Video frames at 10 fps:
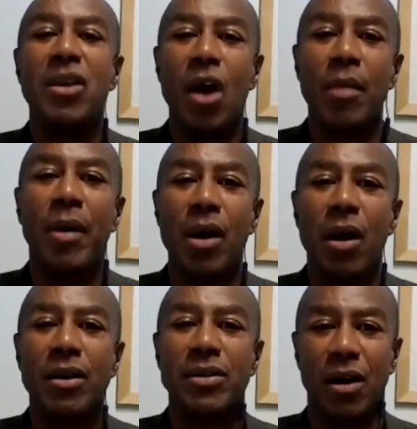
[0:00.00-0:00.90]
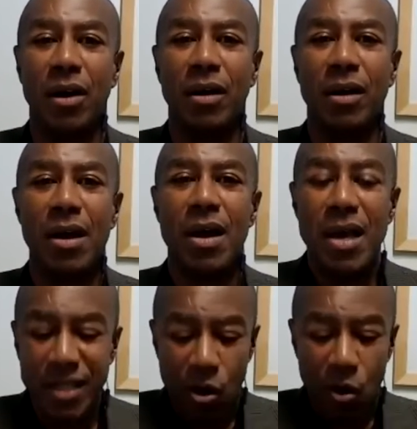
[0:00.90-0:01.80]
Yard by yard is hard.
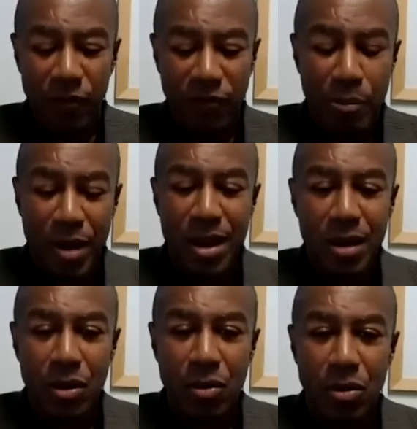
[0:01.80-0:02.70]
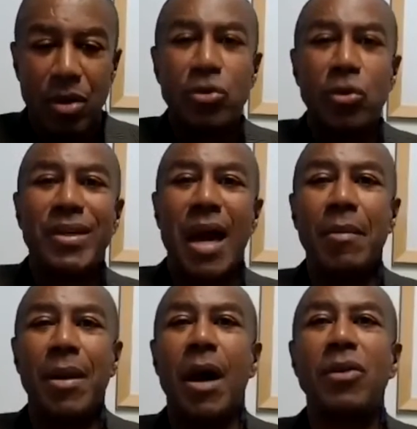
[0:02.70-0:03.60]
See, going from brand new to a
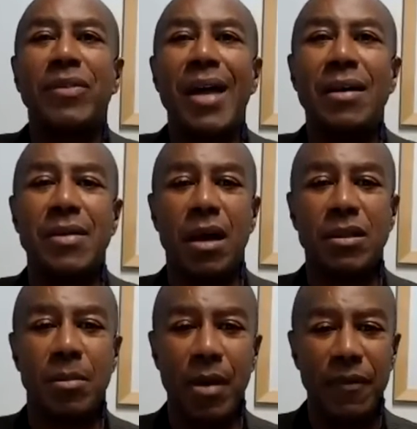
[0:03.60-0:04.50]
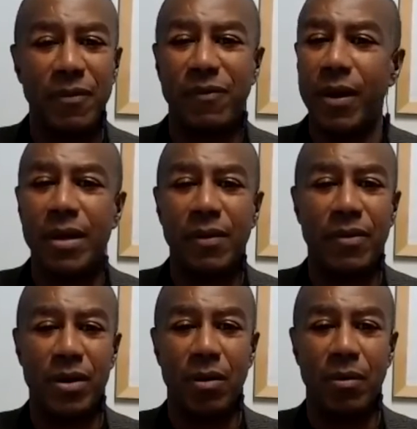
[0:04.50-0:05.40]
diamond at $100,000 a month is very
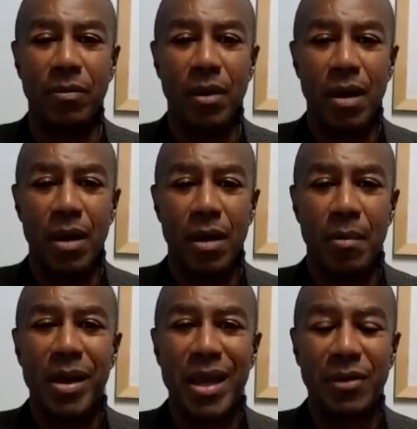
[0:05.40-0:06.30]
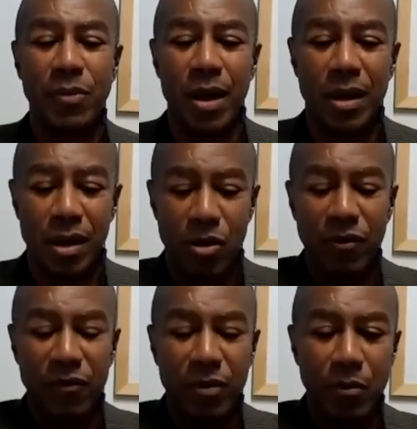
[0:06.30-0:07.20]
difficult. But guess what?
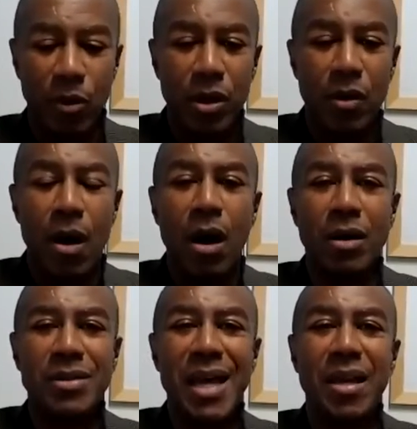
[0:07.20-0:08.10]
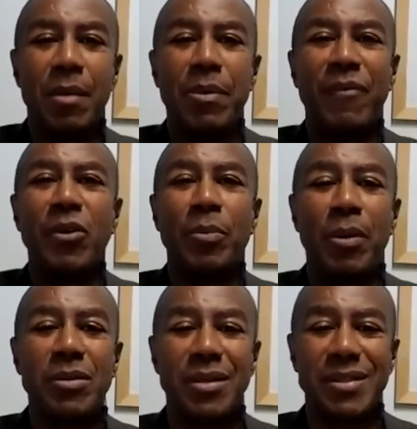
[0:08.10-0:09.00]
Going from where you are to sign up your first
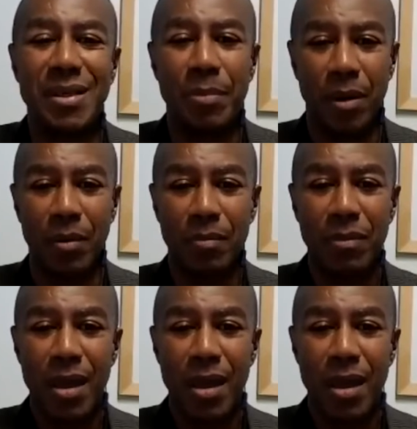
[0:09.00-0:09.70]
person is simple.